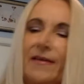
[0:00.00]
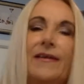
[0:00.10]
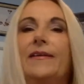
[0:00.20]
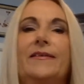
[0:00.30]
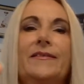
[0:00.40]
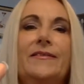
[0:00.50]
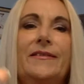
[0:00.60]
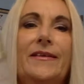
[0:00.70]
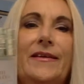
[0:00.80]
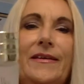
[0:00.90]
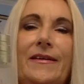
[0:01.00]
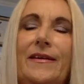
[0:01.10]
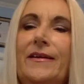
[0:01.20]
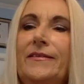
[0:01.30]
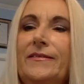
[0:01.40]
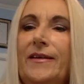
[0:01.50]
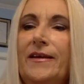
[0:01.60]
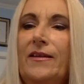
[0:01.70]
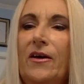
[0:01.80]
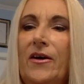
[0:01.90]
is the Estee
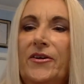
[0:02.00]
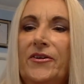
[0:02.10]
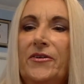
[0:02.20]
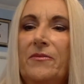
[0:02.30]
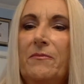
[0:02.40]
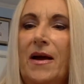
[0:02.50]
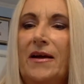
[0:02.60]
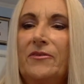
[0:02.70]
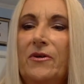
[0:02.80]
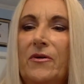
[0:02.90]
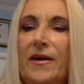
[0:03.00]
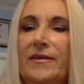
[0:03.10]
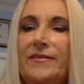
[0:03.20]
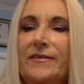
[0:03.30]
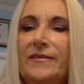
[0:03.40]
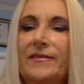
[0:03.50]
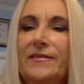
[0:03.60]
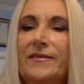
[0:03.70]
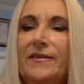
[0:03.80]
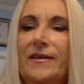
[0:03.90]
Lauder Micro Essence.
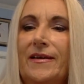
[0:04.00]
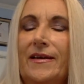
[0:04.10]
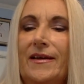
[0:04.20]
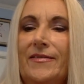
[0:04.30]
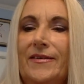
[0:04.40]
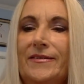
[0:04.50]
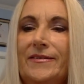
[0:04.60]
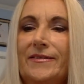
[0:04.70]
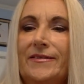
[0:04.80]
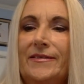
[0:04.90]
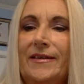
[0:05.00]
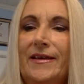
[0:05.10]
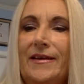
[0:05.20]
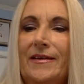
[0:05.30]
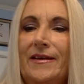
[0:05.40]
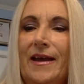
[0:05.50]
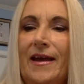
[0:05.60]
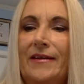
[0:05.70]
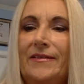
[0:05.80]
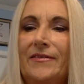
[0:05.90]
This is a skin
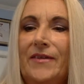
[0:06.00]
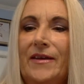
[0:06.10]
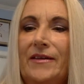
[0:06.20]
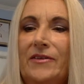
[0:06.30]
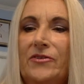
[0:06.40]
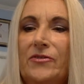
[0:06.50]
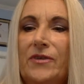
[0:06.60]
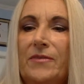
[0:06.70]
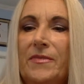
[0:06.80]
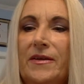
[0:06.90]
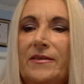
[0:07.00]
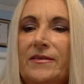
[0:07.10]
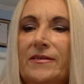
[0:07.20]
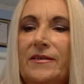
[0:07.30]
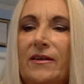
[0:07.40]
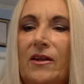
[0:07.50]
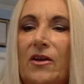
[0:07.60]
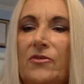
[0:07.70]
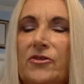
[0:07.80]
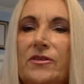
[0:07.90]
activating treatment
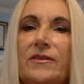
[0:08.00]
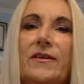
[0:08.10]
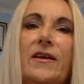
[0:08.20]
lotion.